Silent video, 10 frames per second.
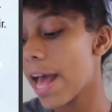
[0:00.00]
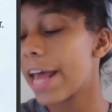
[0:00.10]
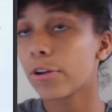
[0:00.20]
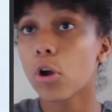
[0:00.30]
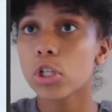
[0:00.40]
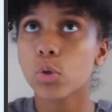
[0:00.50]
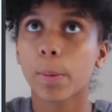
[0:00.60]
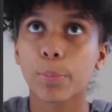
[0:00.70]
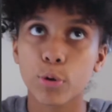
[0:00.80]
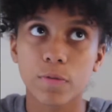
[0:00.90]
and it also
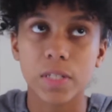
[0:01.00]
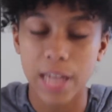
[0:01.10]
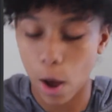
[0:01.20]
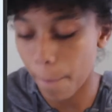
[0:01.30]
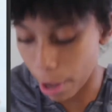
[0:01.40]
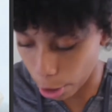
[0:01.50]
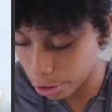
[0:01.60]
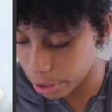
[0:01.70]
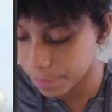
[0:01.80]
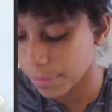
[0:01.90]
improves scalp
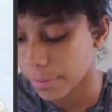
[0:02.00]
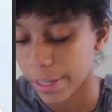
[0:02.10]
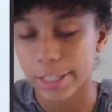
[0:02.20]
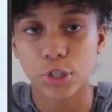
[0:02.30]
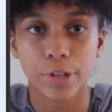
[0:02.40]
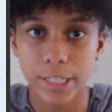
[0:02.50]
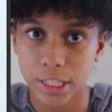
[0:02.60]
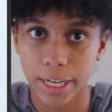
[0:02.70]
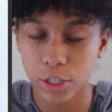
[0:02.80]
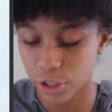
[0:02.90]
health. It treats
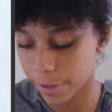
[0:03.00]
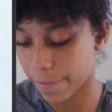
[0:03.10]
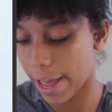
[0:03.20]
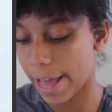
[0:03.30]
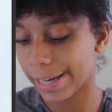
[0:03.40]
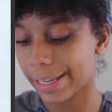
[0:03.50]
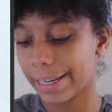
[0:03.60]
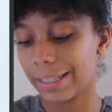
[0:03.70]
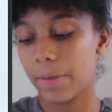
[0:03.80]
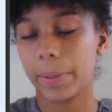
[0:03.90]
dandruff, and
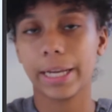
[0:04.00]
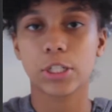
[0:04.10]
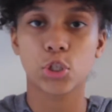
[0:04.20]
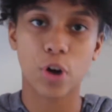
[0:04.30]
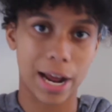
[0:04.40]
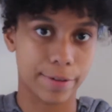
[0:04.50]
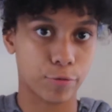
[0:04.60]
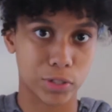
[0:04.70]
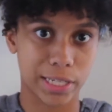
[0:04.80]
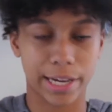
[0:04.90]
it eliminates dry and
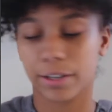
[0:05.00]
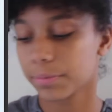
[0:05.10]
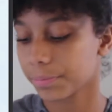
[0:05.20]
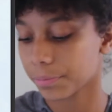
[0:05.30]
frizzy hair.